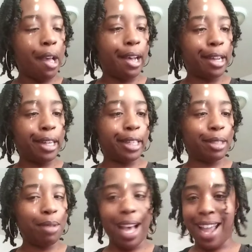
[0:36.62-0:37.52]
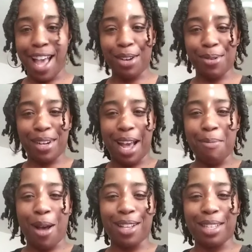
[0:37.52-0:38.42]
uh, how y'all doing? I'm
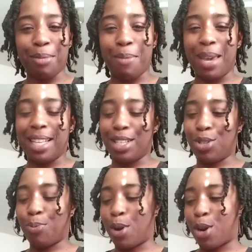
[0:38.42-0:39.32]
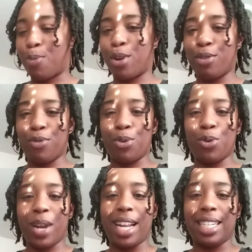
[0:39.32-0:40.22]
awesome, amazing, superb, wonderful,
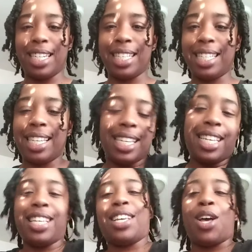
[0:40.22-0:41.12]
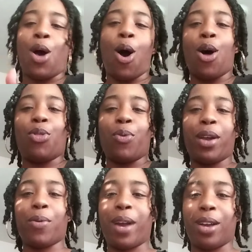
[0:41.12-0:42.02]
great, just all the
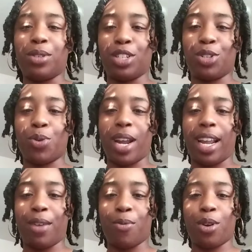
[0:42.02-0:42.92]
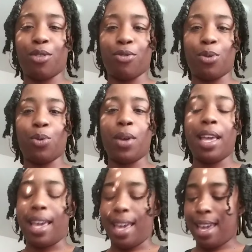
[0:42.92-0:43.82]
way around, just great and wonderful.
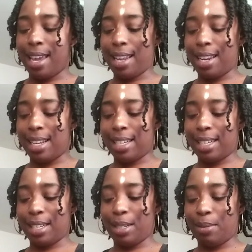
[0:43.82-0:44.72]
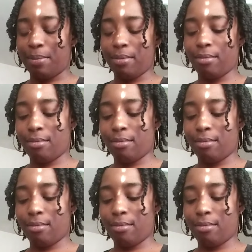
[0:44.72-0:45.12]
And, um,